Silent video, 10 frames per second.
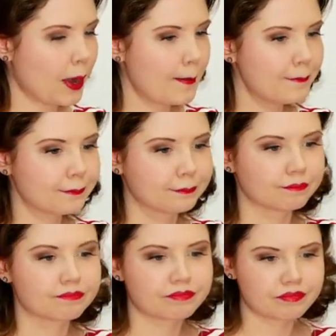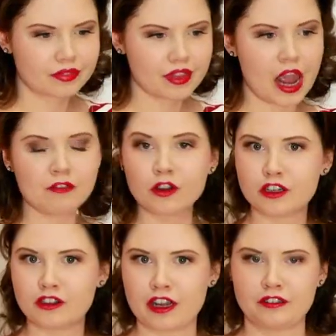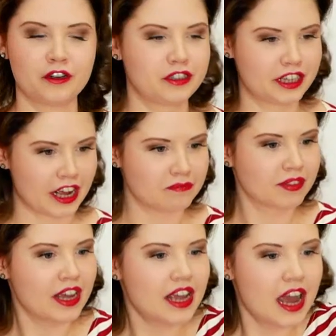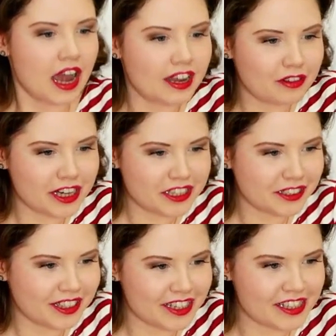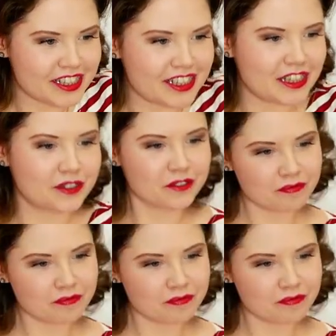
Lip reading: I've got a dry throat today. Hi Rachel, nice to see you.